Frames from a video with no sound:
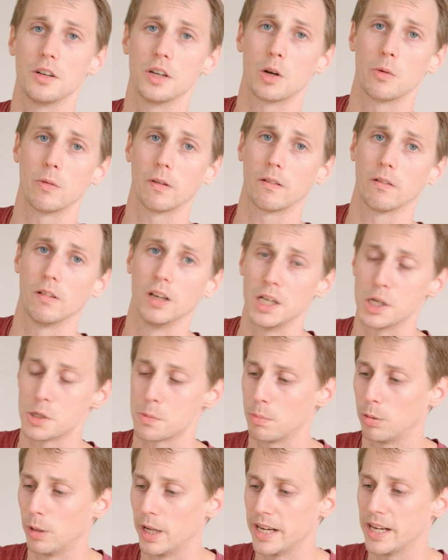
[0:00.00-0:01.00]
the quick release
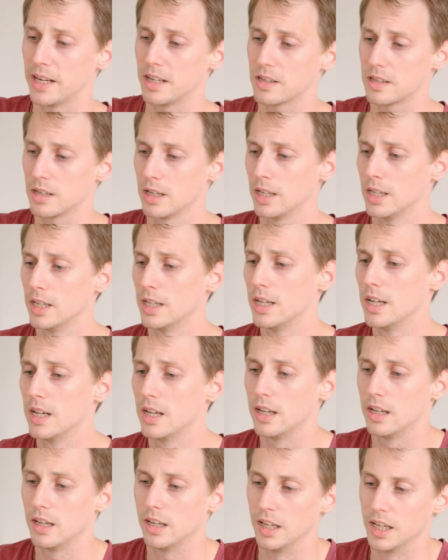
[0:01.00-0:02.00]
plate
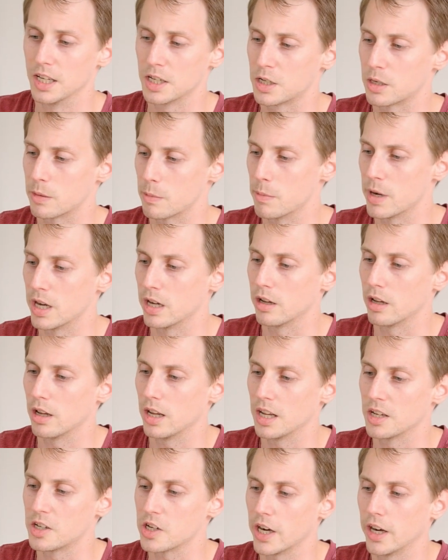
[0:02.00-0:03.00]
is made
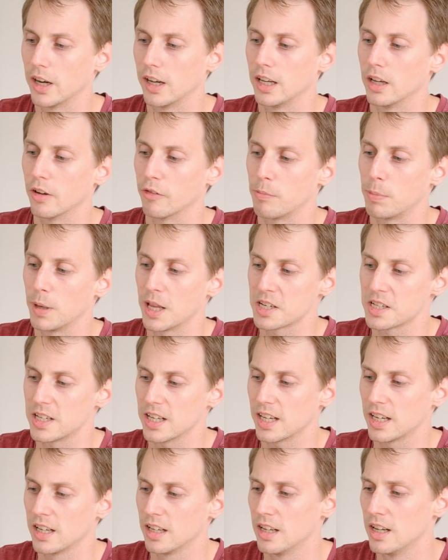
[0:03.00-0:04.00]
entirely of
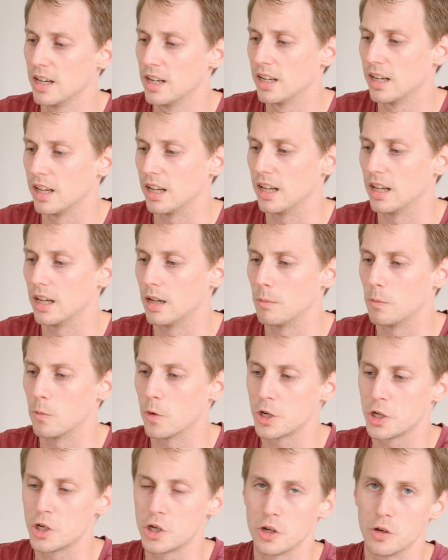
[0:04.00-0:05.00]
plastic.
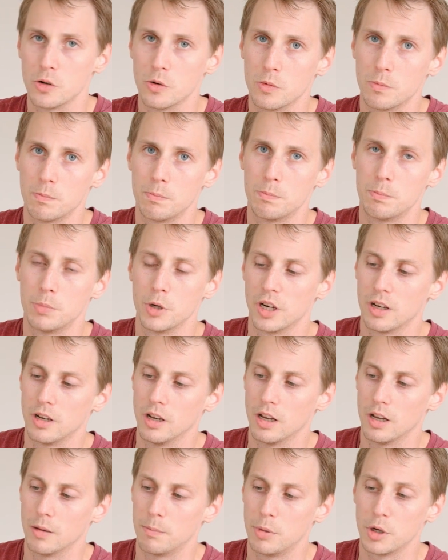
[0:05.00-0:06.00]
Once you
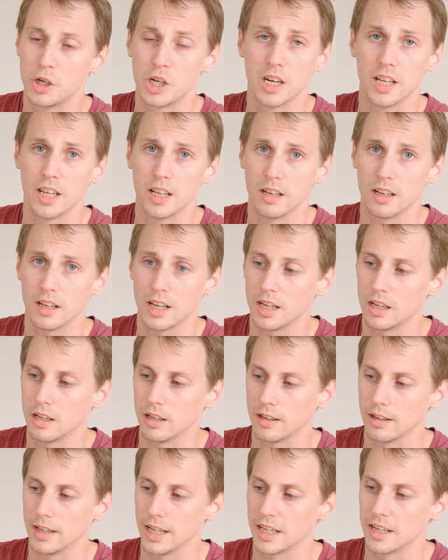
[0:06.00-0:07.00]
push it in
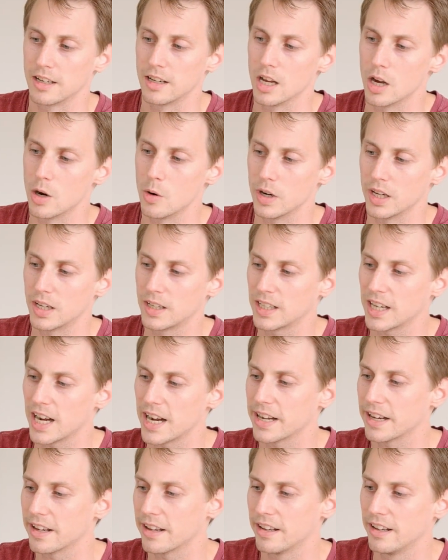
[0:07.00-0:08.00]
and let it go, it
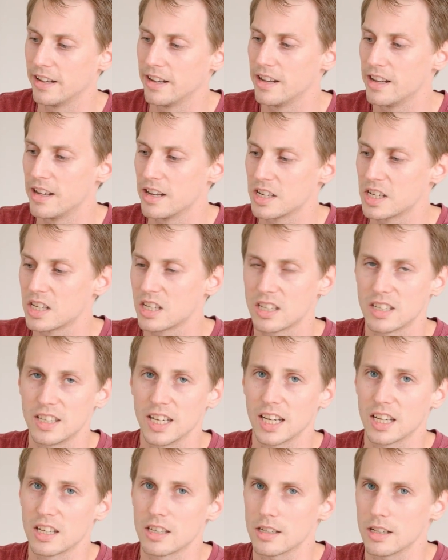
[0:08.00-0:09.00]
kind of
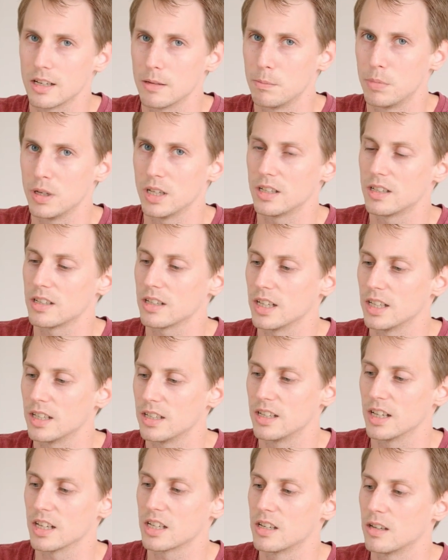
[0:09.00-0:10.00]
sticks a bit.
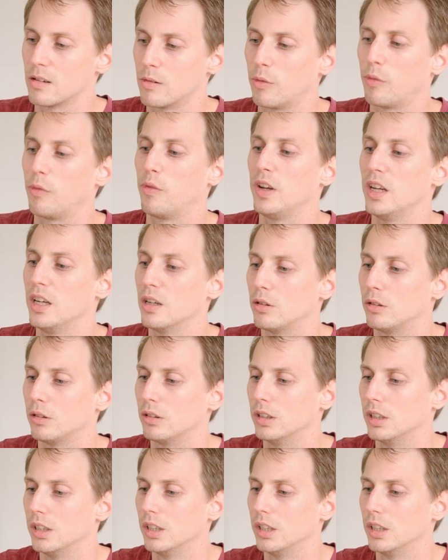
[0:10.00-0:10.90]
It doesn't feel